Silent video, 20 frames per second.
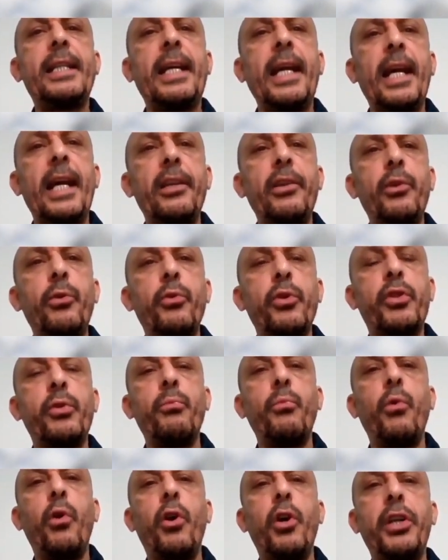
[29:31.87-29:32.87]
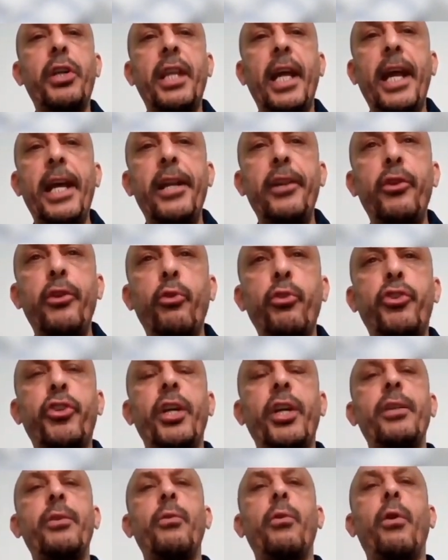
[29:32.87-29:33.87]
it can use more
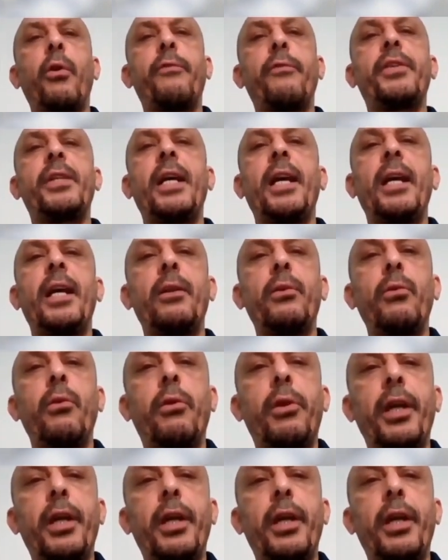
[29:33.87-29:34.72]
dilution of the